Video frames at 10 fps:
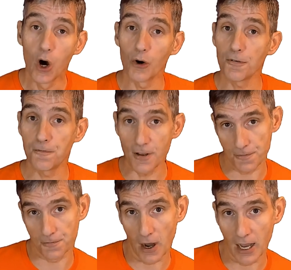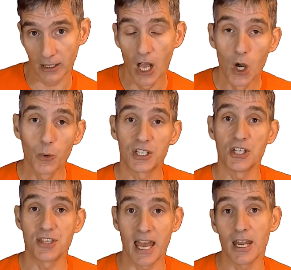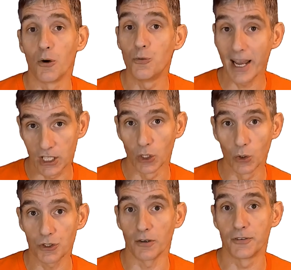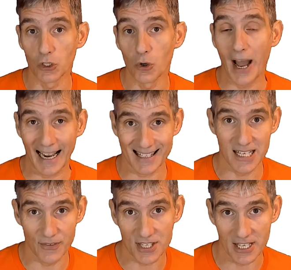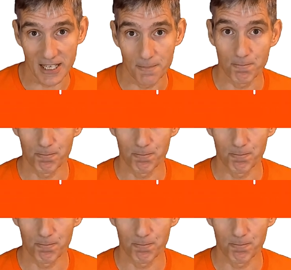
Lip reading: or a FIT file, which is then a record of your activity.